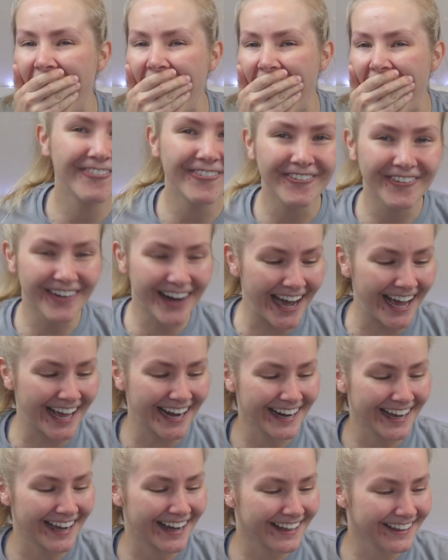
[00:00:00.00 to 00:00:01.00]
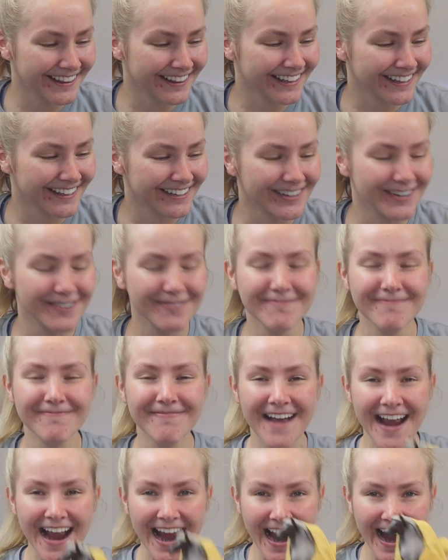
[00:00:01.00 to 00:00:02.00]
What a little
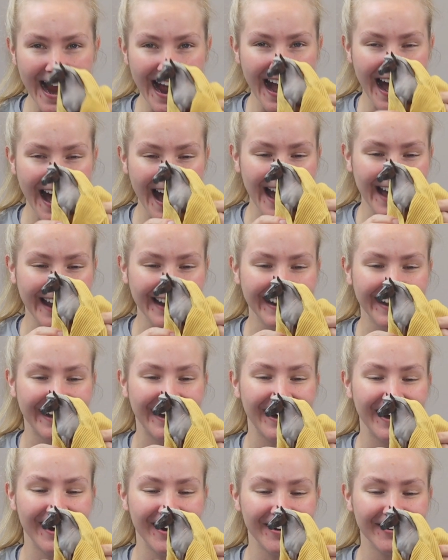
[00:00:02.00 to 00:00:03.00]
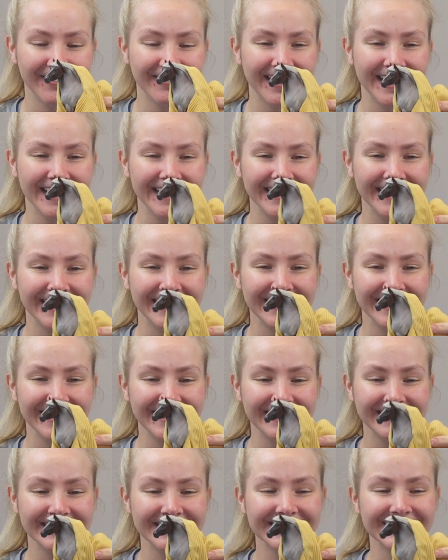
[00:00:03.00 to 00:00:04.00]
man! Oh my
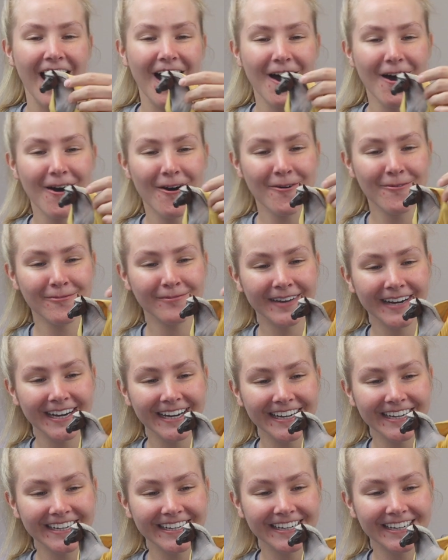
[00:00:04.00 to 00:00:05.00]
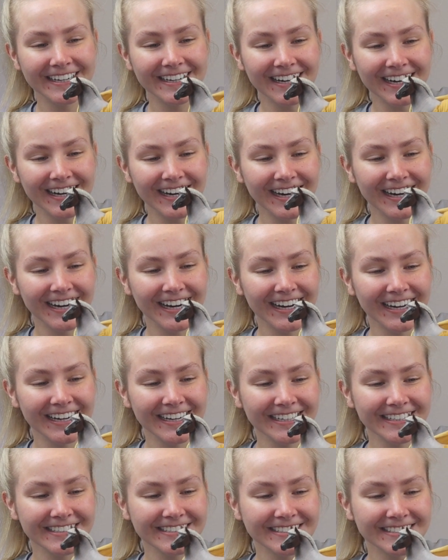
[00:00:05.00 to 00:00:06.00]
goodness. Oh my
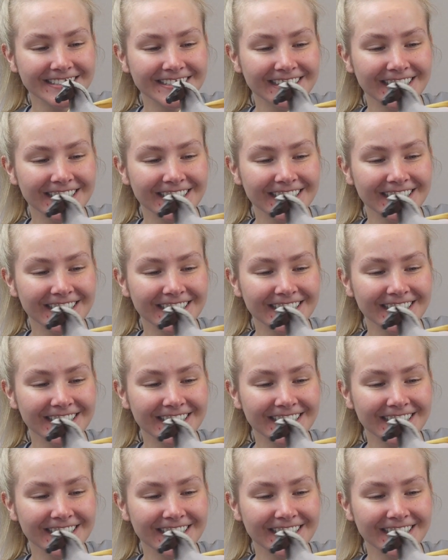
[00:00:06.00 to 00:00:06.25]
gosh.